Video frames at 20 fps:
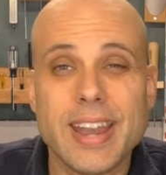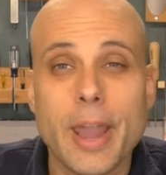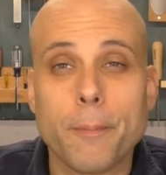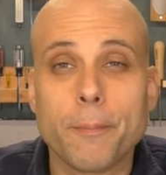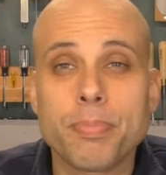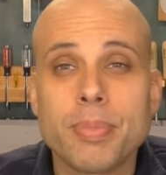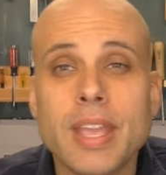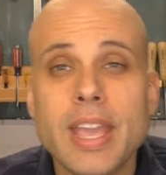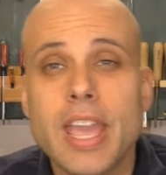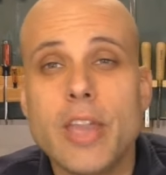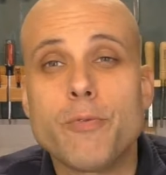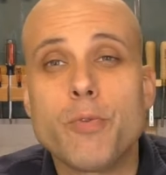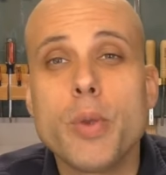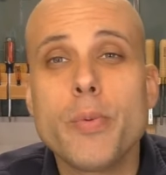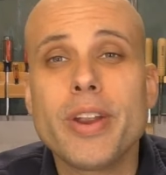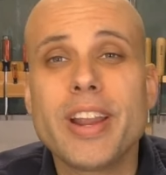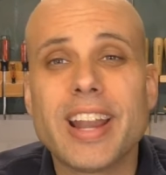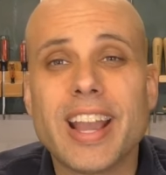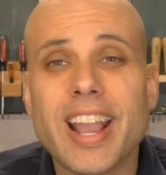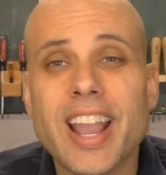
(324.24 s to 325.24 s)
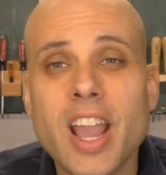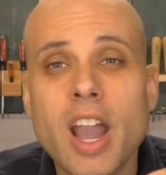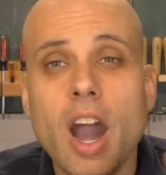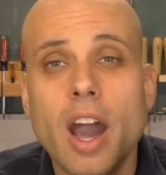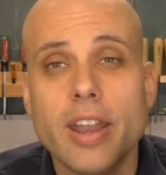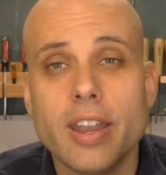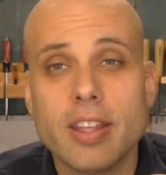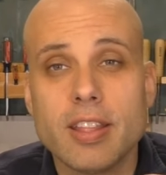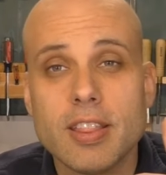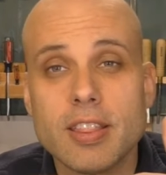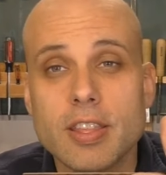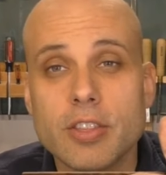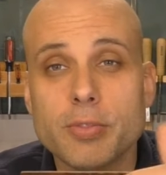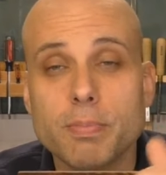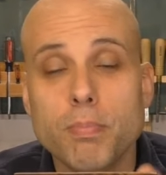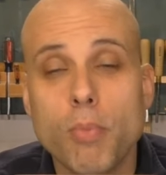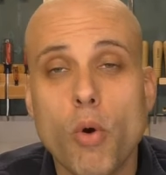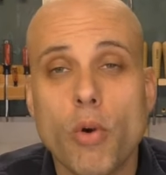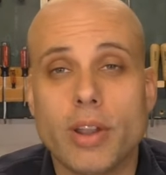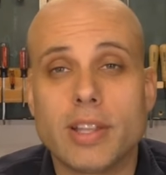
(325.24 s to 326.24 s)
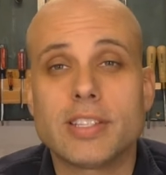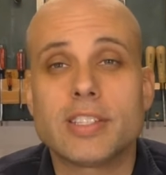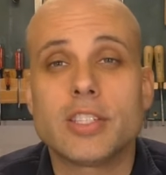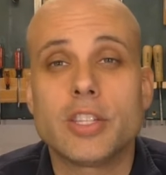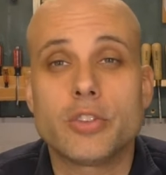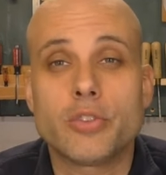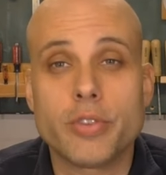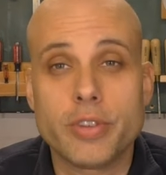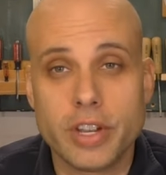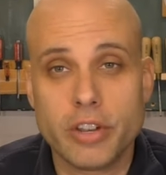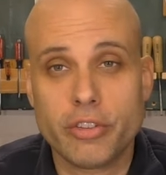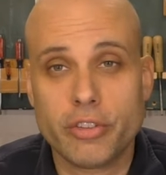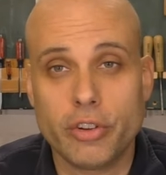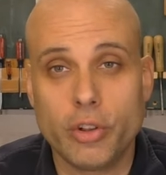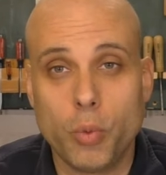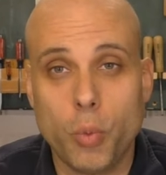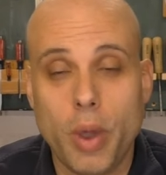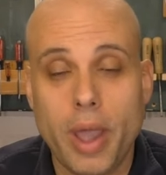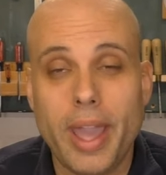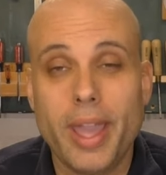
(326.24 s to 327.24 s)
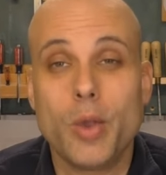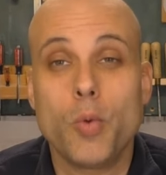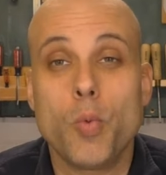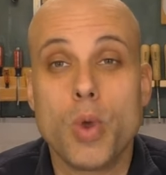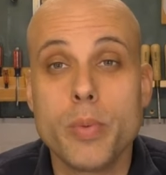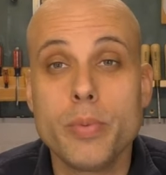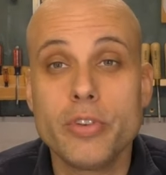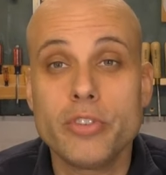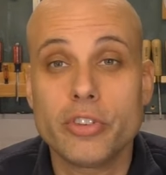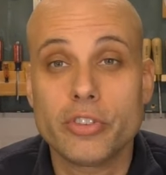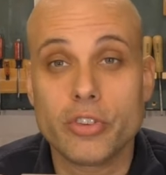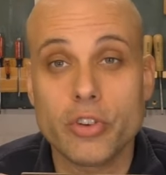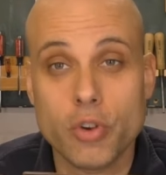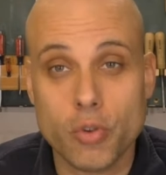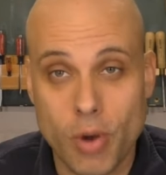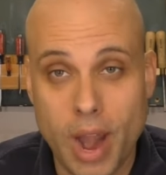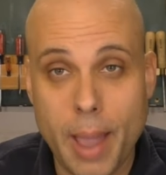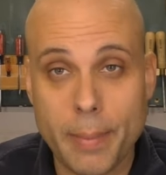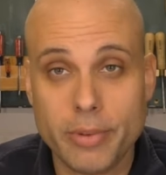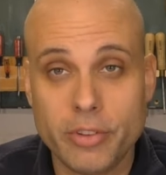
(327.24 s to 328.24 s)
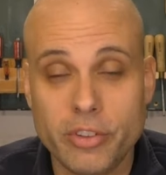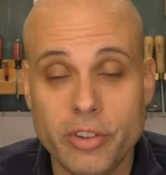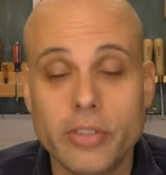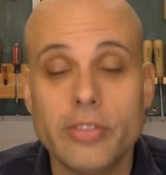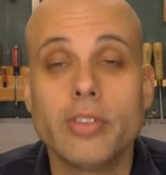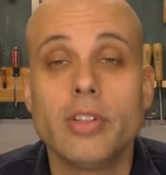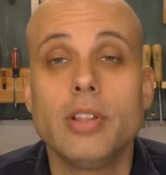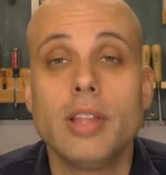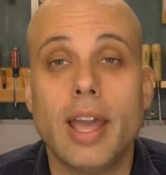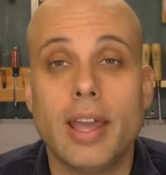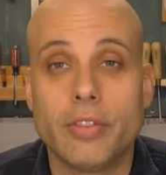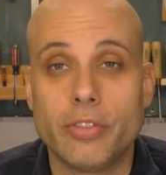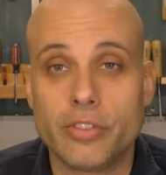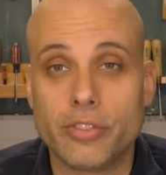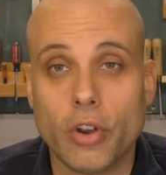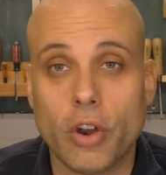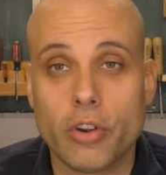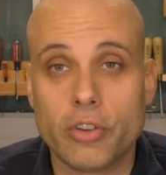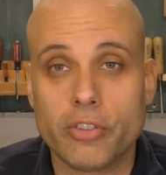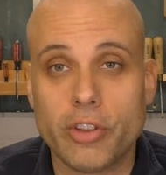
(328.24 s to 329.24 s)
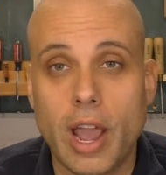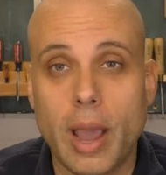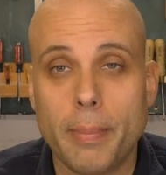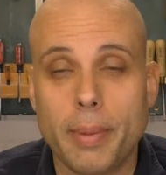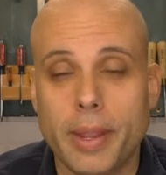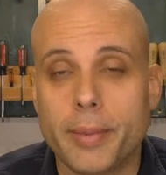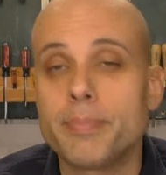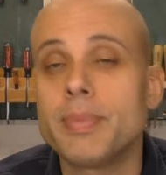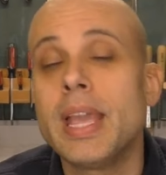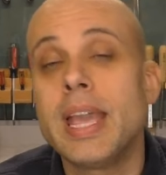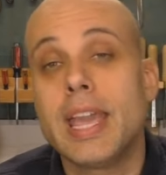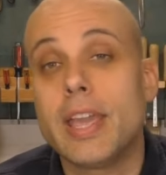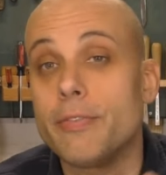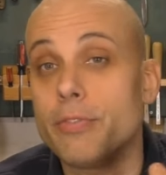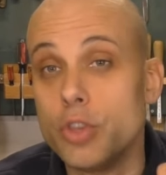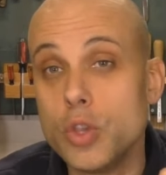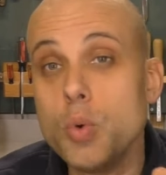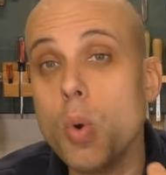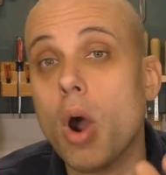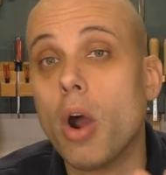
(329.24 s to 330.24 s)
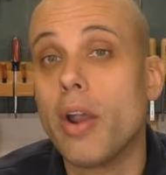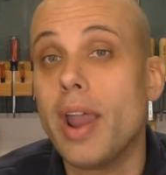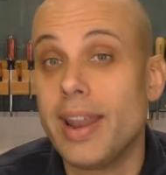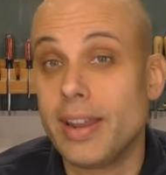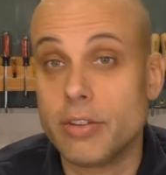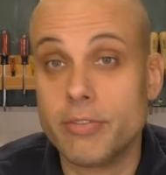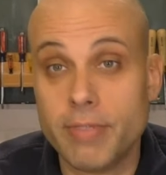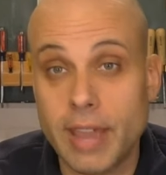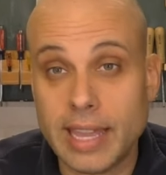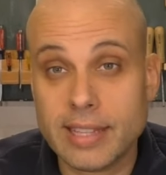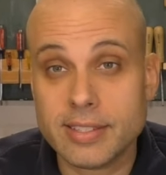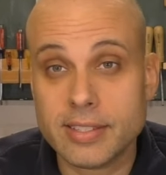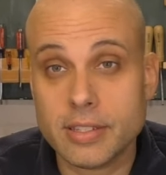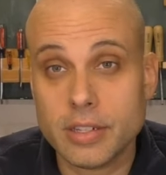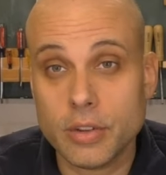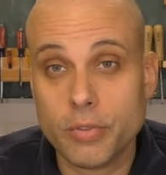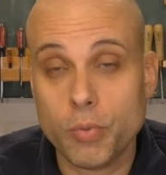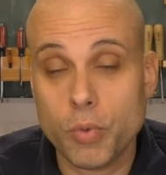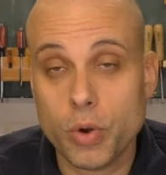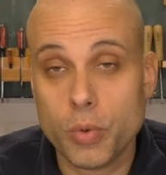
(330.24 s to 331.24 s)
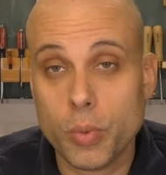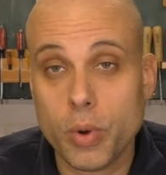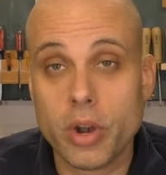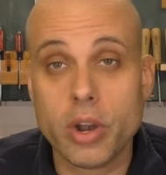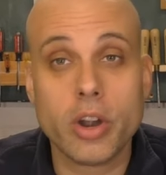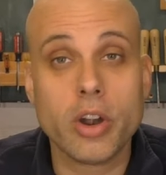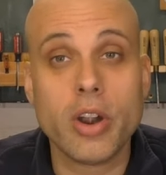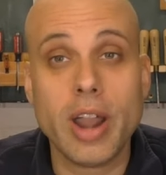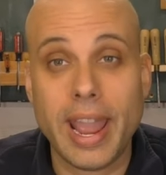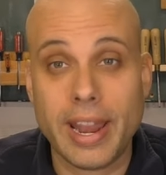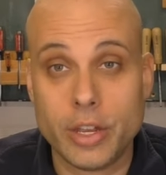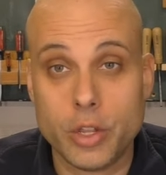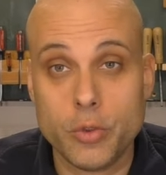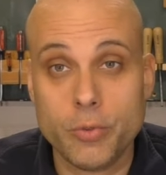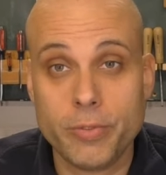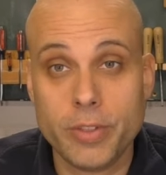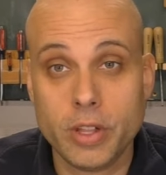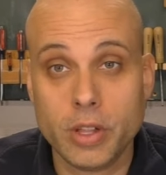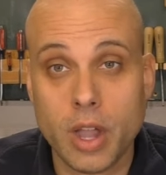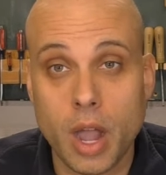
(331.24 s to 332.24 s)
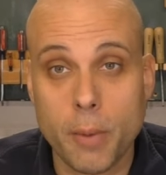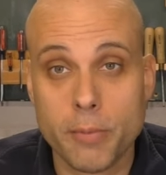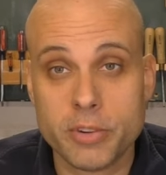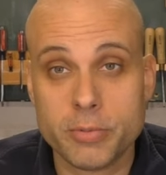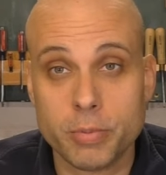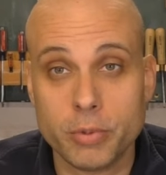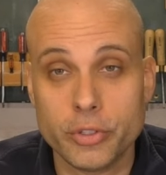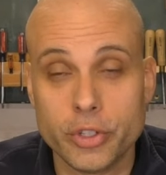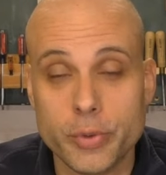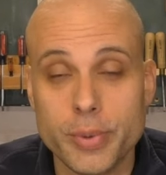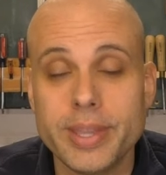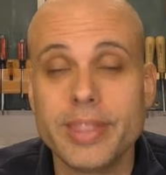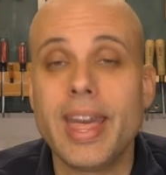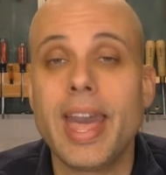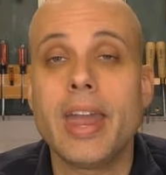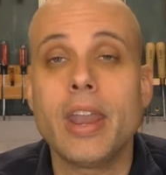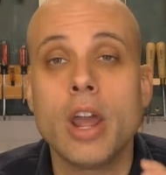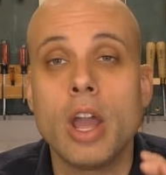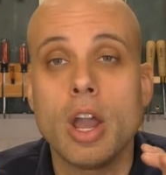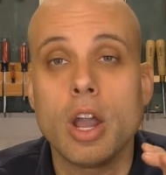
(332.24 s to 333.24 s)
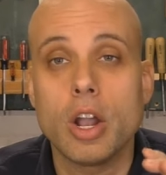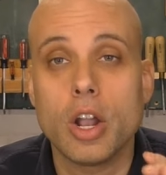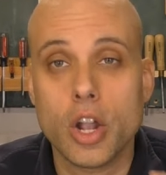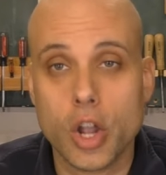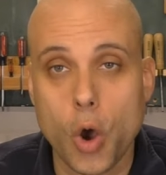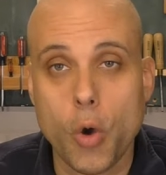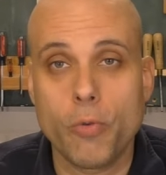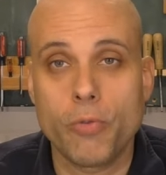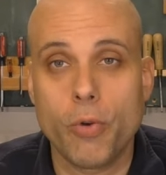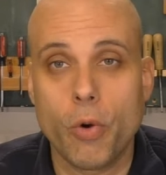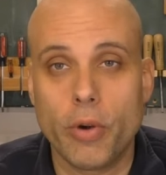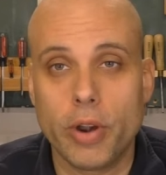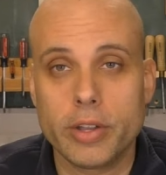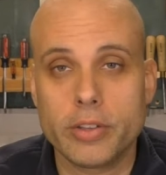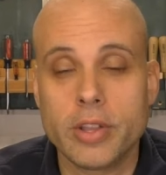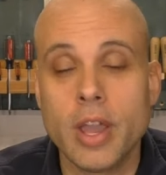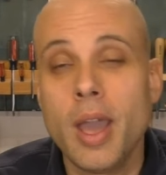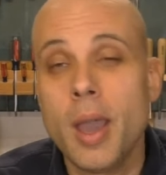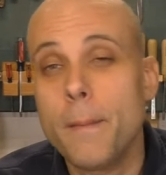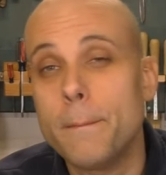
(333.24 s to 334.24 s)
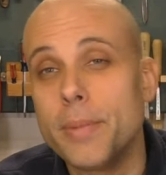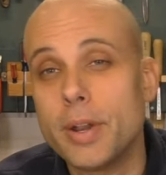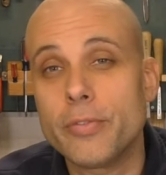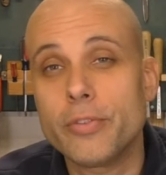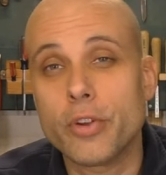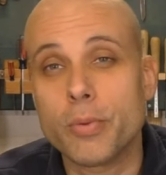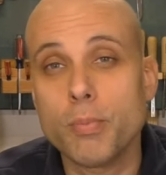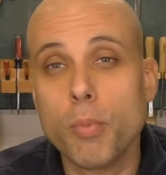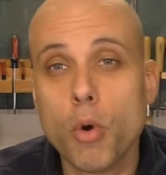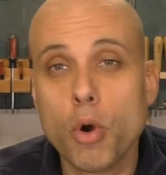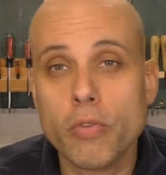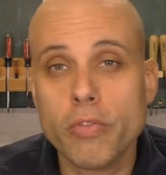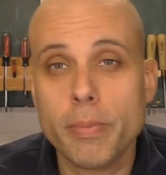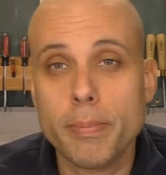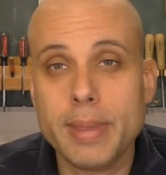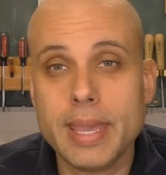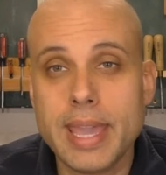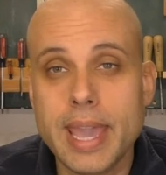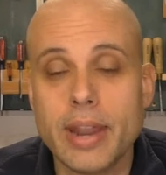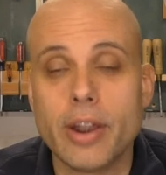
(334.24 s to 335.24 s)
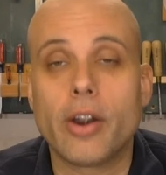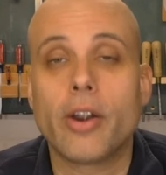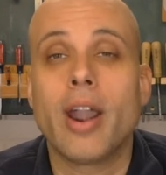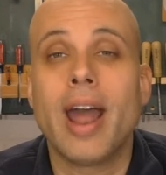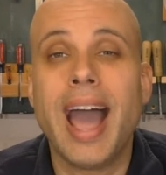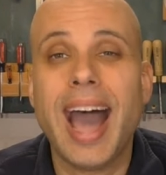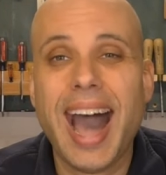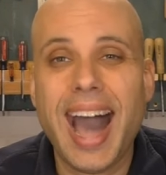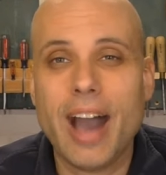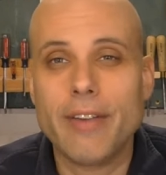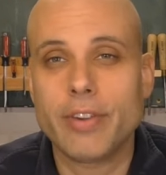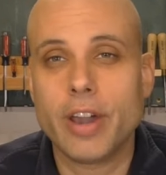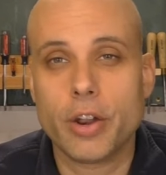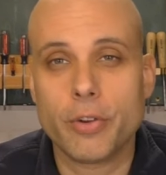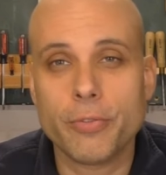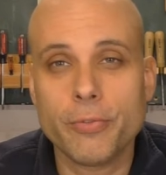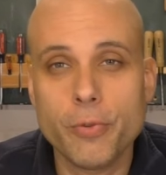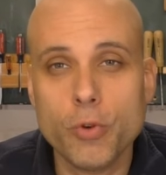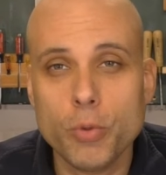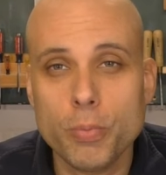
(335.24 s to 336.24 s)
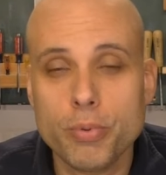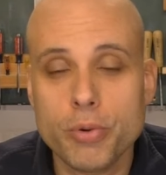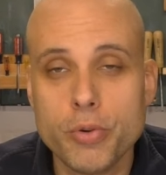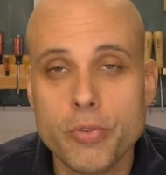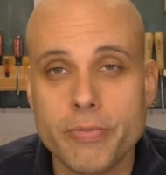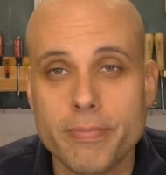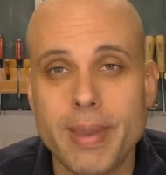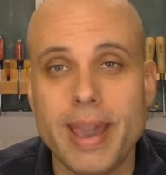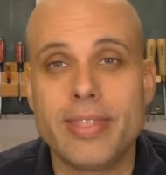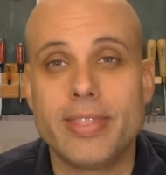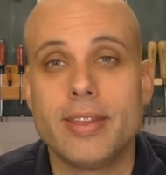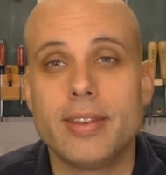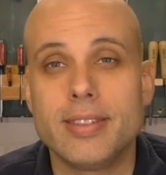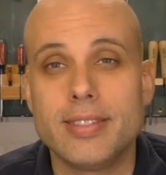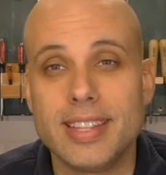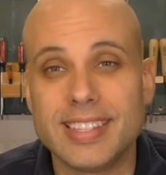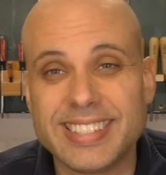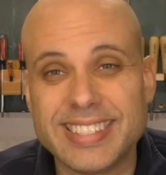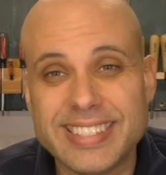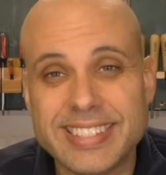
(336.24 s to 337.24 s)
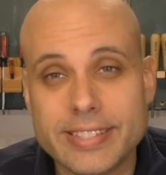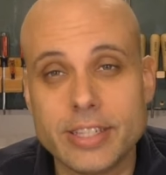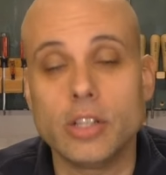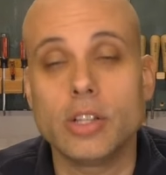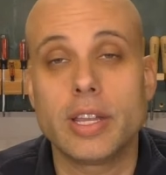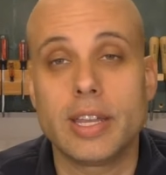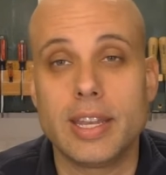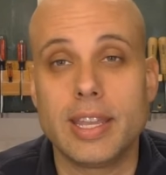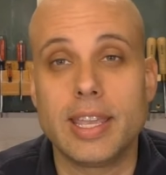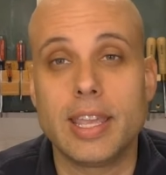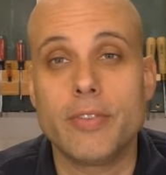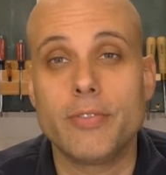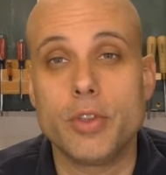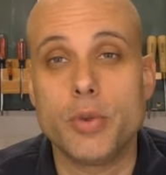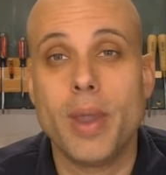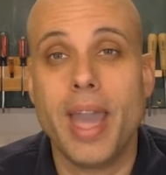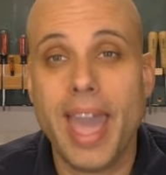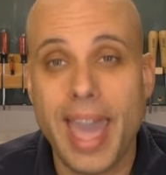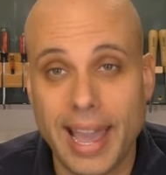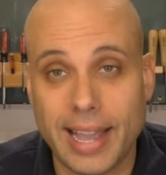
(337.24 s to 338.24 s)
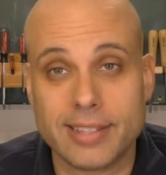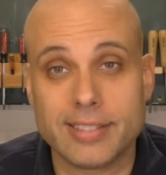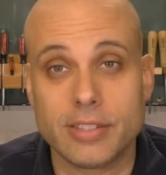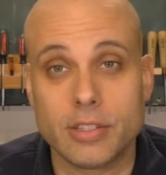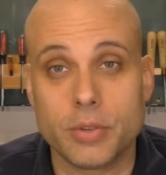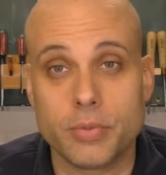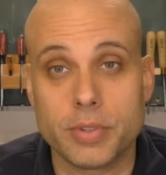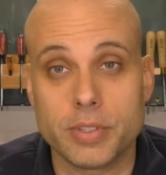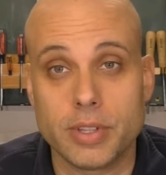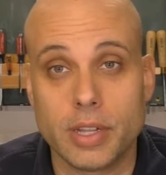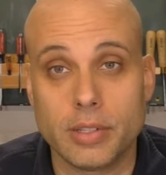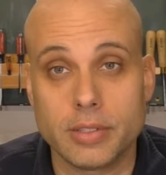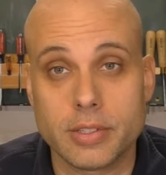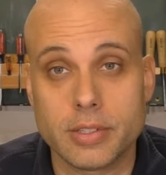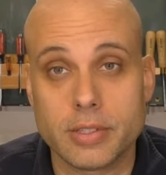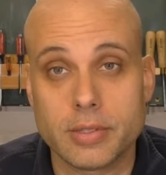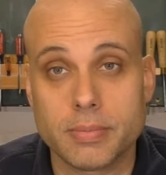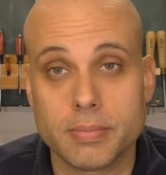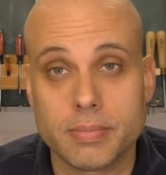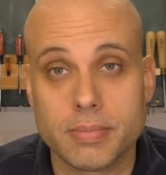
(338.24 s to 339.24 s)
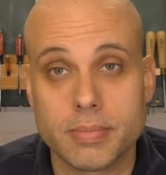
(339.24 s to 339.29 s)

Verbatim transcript: Now, if we were gonna cut this mortise the traditional way, we would just grab a chisel and start chopping. If you are an advanced enough woodworker and you feel comfortable doing that, go for it. But if you're more of a beginner, I've got a foolproof method that's still gonna give you excellent results.